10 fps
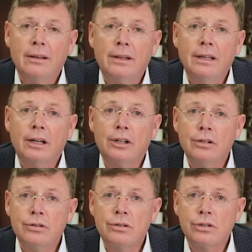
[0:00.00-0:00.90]
the
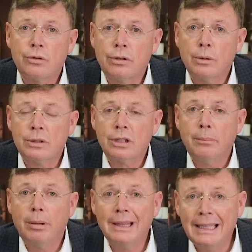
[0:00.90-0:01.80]
accuser's story was
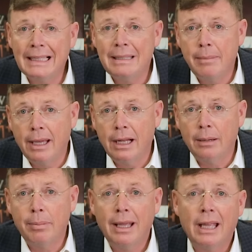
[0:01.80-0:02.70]
completely made
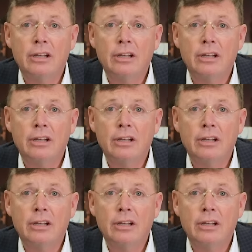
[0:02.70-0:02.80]
up,